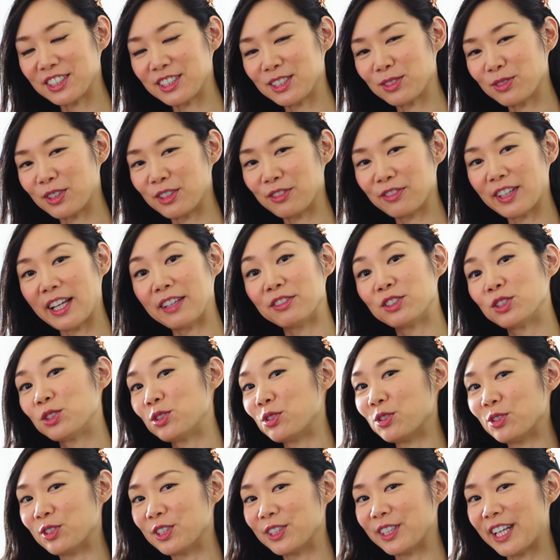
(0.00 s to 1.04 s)
is one of life's
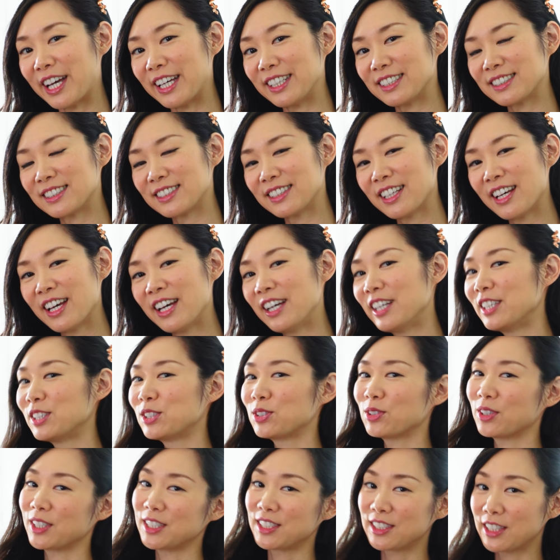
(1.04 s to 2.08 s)
true delights.
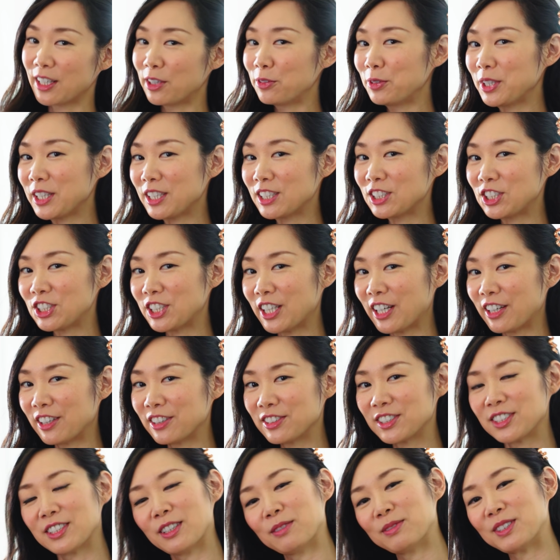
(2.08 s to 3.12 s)
So until we can
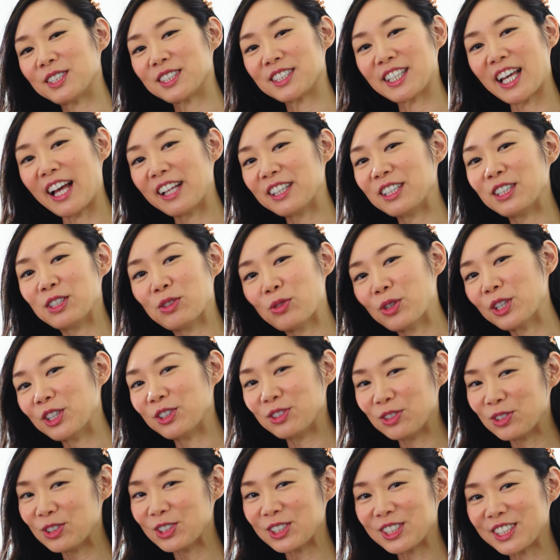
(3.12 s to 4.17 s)
share some scallion
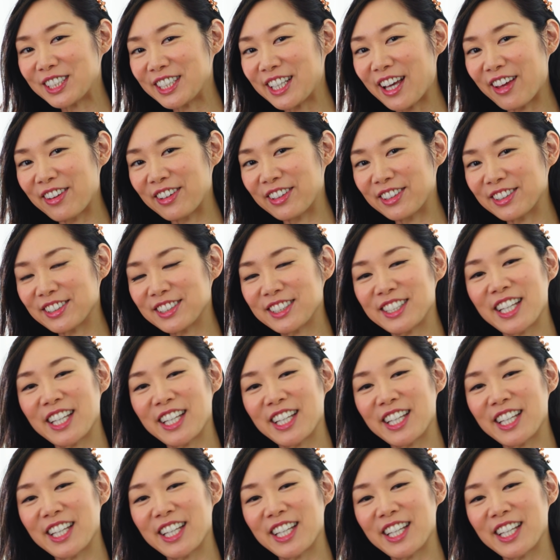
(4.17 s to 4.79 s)
oil noodles together,